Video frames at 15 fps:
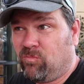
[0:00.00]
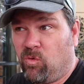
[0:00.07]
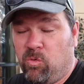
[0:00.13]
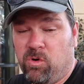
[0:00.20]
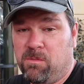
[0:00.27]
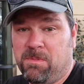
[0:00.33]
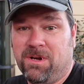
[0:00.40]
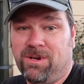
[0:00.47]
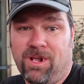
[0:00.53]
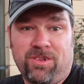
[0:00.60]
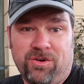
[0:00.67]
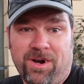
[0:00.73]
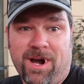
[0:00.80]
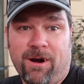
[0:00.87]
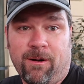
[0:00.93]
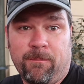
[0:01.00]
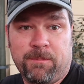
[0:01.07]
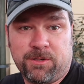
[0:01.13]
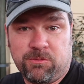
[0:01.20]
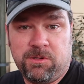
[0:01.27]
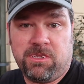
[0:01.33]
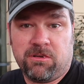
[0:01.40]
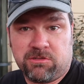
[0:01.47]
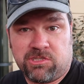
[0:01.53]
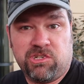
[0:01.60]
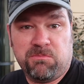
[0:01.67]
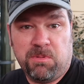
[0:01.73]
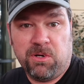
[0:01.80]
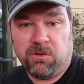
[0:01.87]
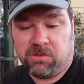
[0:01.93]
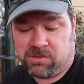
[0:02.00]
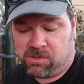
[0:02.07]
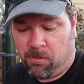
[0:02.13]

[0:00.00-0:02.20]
Would have been another hour between those two booths.